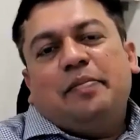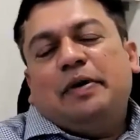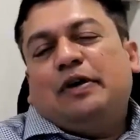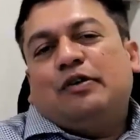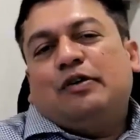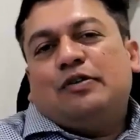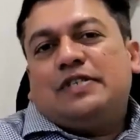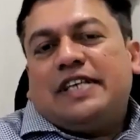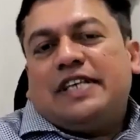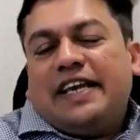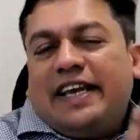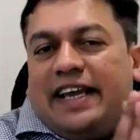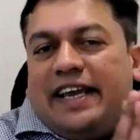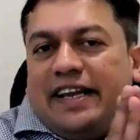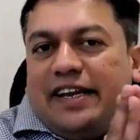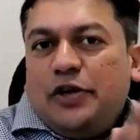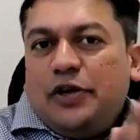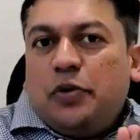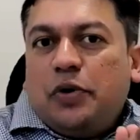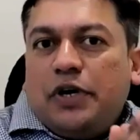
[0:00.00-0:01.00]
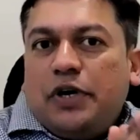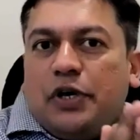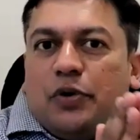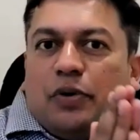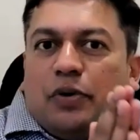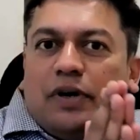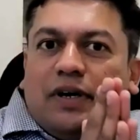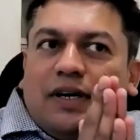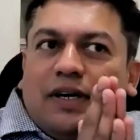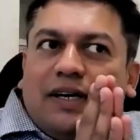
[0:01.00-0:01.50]
because again
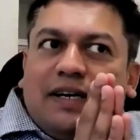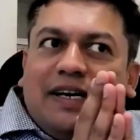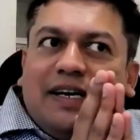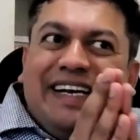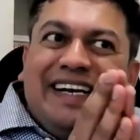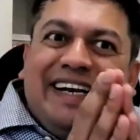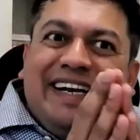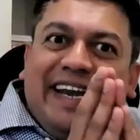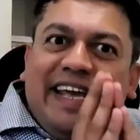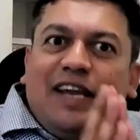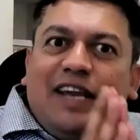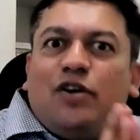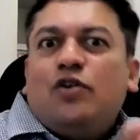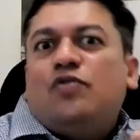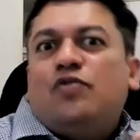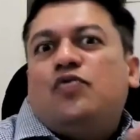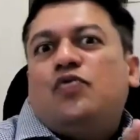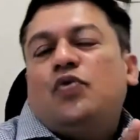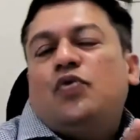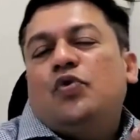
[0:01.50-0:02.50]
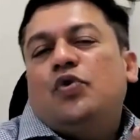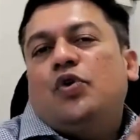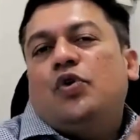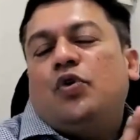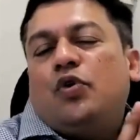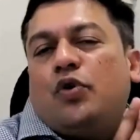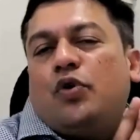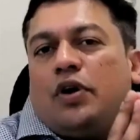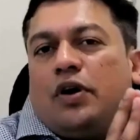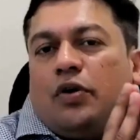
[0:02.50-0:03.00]
your intake of food
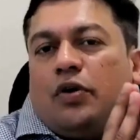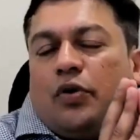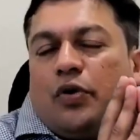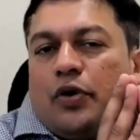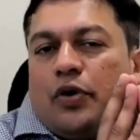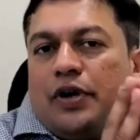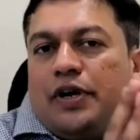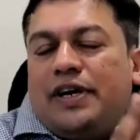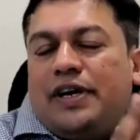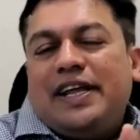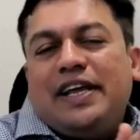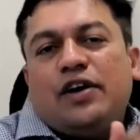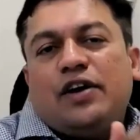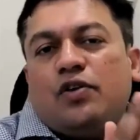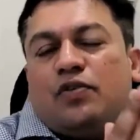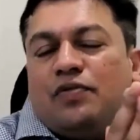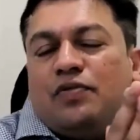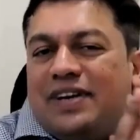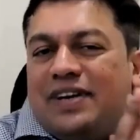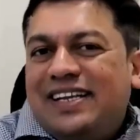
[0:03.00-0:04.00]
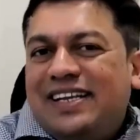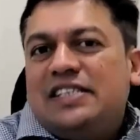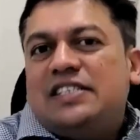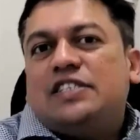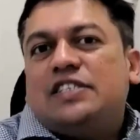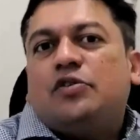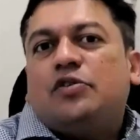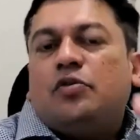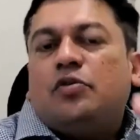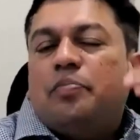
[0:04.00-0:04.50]
or intake of
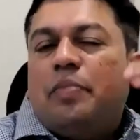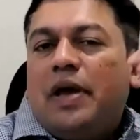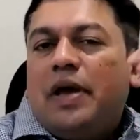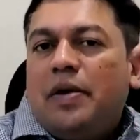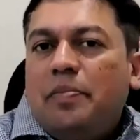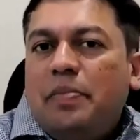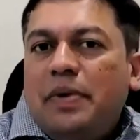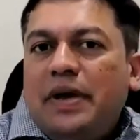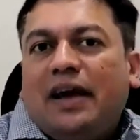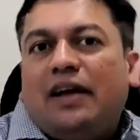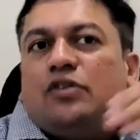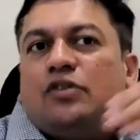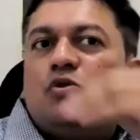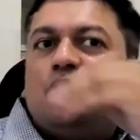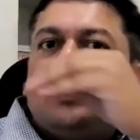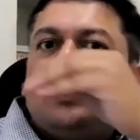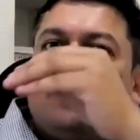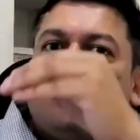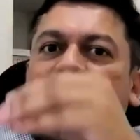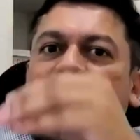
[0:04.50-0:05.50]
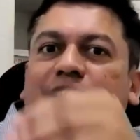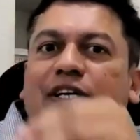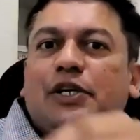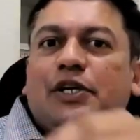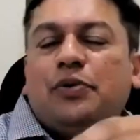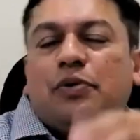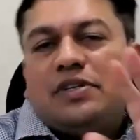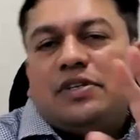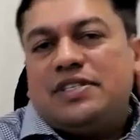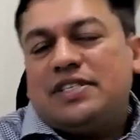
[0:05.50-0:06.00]
drinks may be also affect
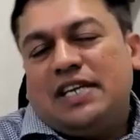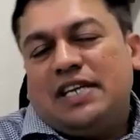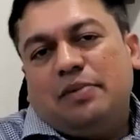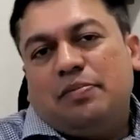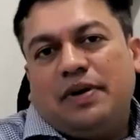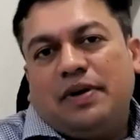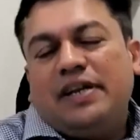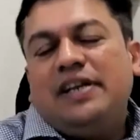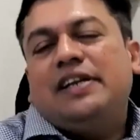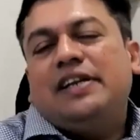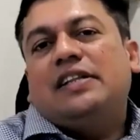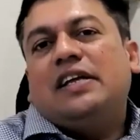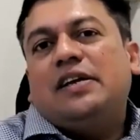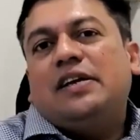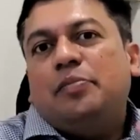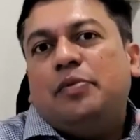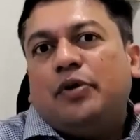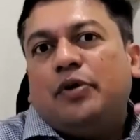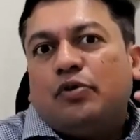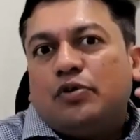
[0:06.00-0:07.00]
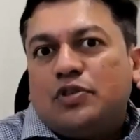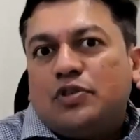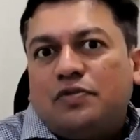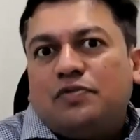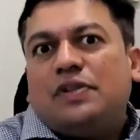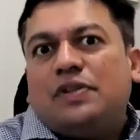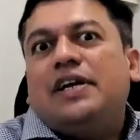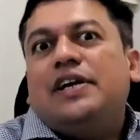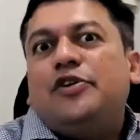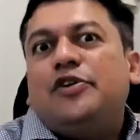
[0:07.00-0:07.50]
your sleep, right? That because
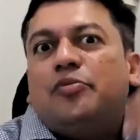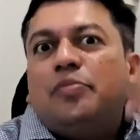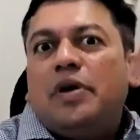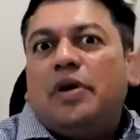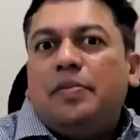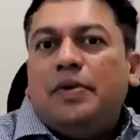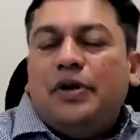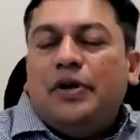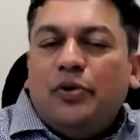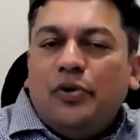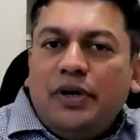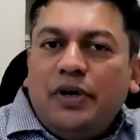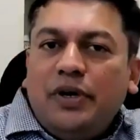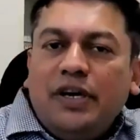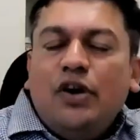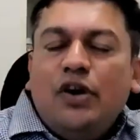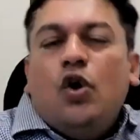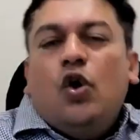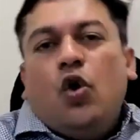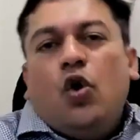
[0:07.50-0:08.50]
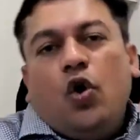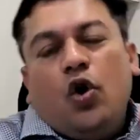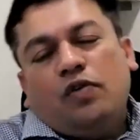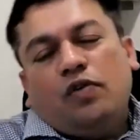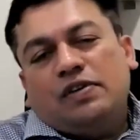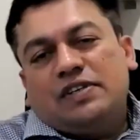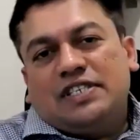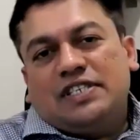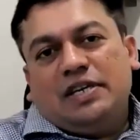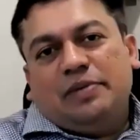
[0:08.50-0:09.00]
of that you may be doing
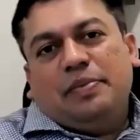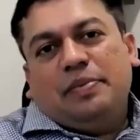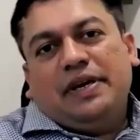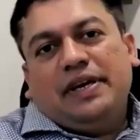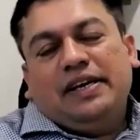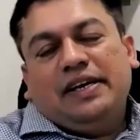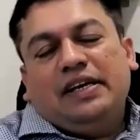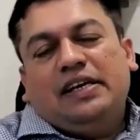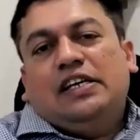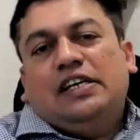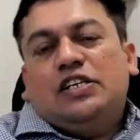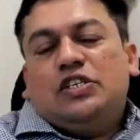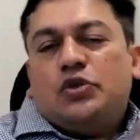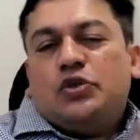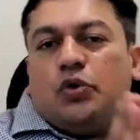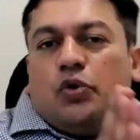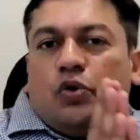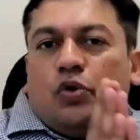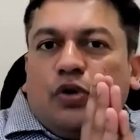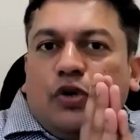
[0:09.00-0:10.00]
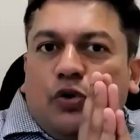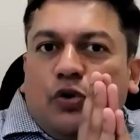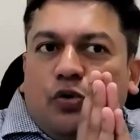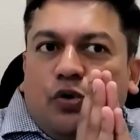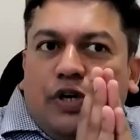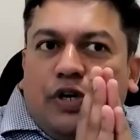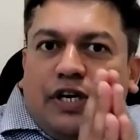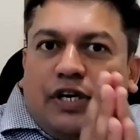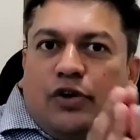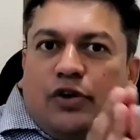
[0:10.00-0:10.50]
oversleeping. So you
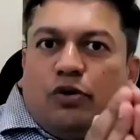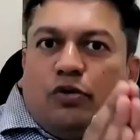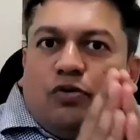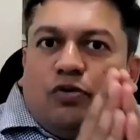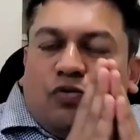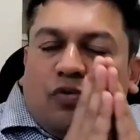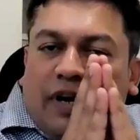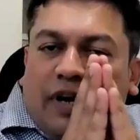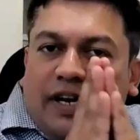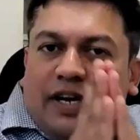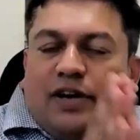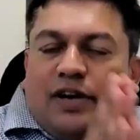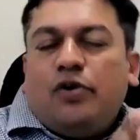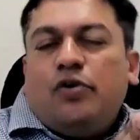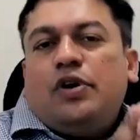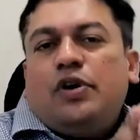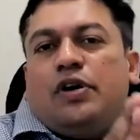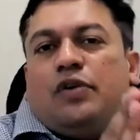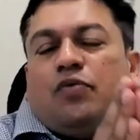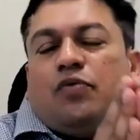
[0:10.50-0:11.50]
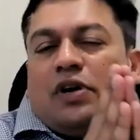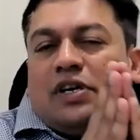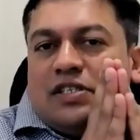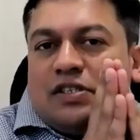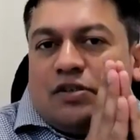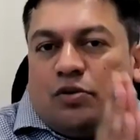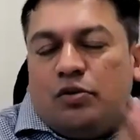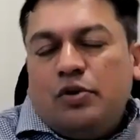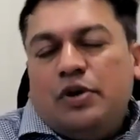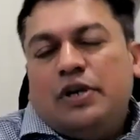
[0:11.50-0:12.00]
need to find out what
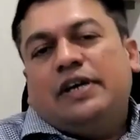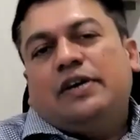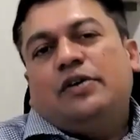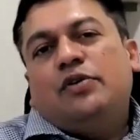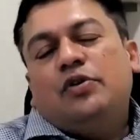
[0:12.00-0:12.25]
is a good